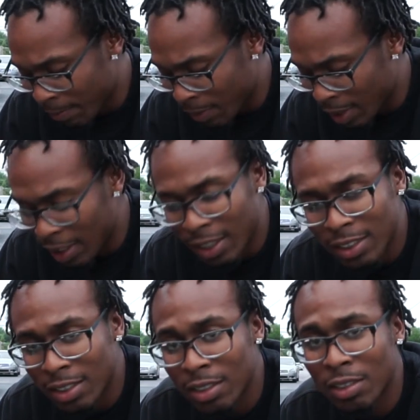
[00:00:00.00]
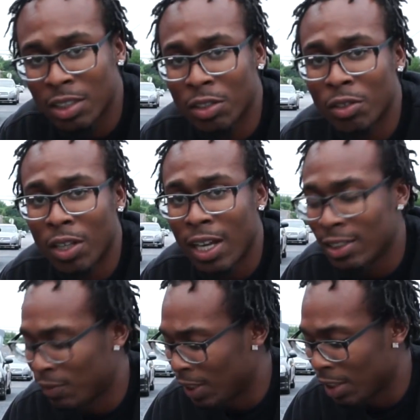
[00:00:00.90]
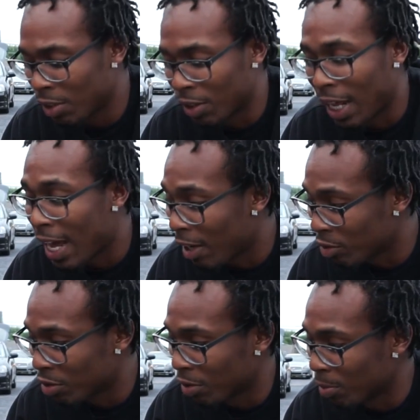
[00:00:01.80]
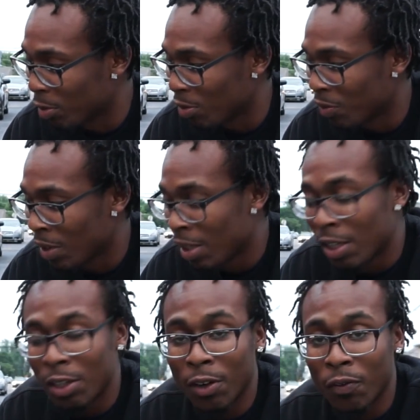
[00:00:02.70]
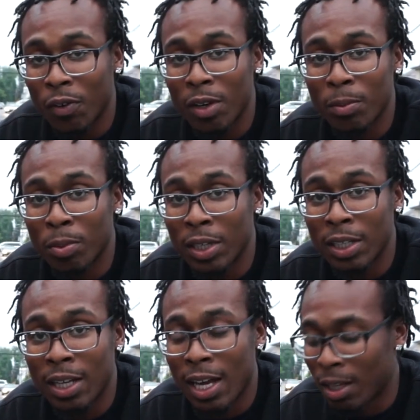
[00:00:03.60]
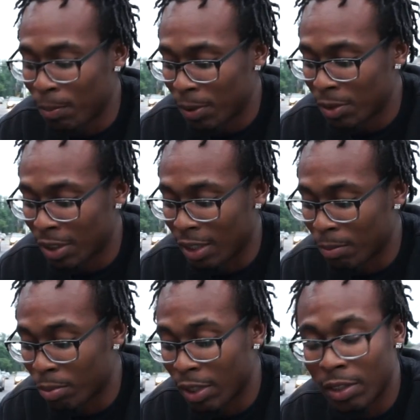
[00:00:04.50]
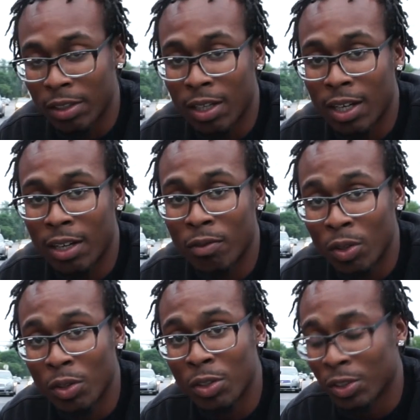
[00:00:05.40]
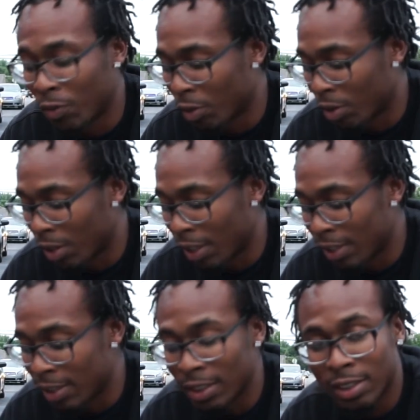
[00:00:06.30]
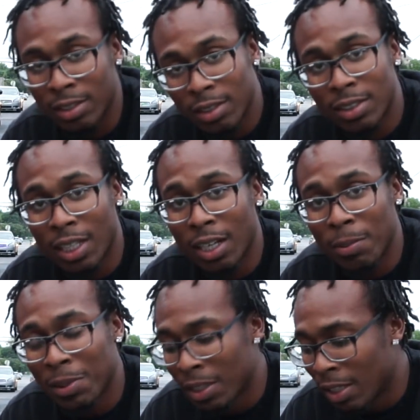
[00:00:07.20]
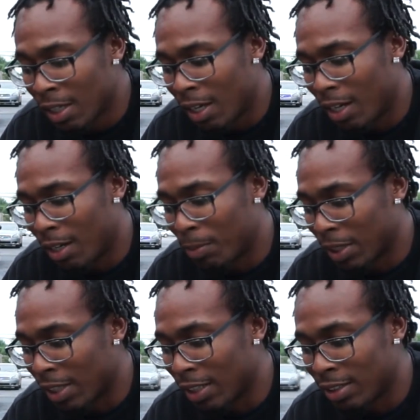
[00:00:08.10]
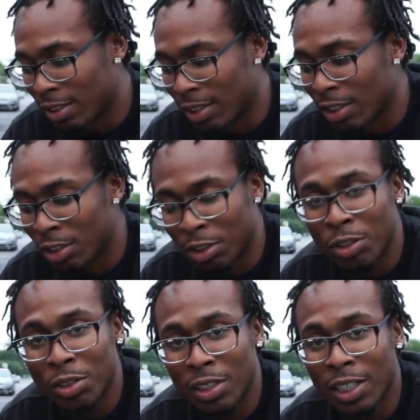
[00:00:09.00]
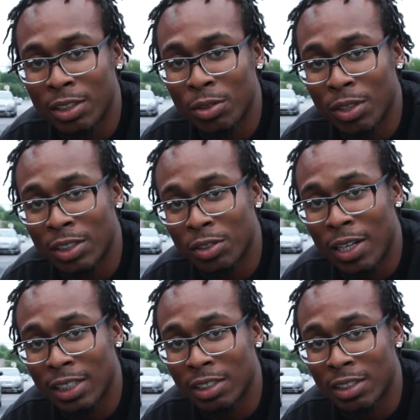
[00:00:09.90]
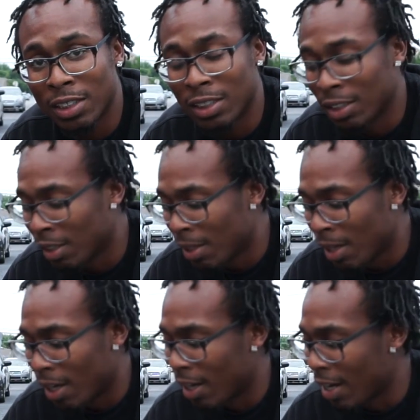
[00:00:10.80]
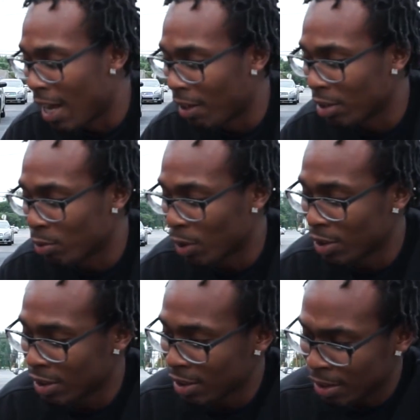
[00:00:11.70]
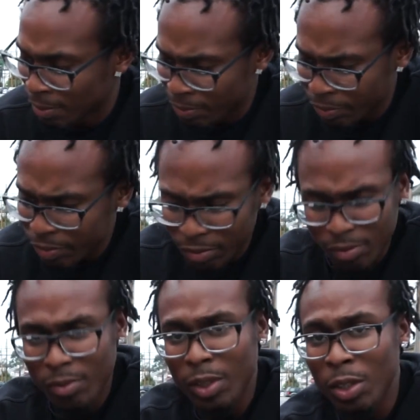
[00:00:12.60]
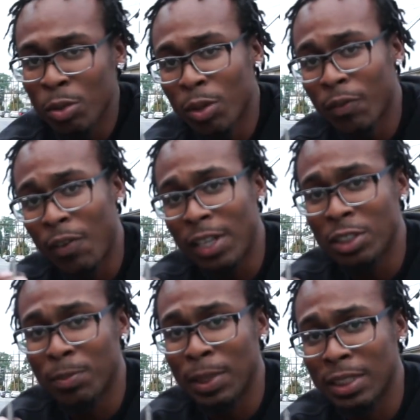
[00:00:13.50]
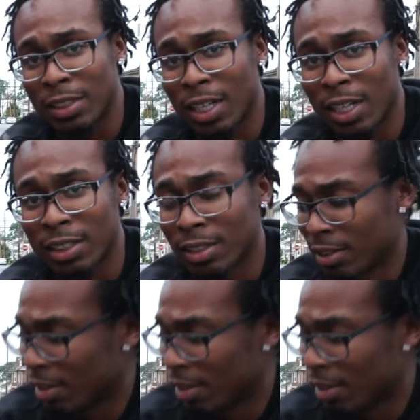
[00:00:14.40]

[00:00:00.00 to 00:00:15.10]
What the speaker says: again, this is a generalized video on how to remove your front brake calipers and brake rotors for a disc setup. But this is usually a tool that you'll actually need. And how this works is, you want to find your bit size,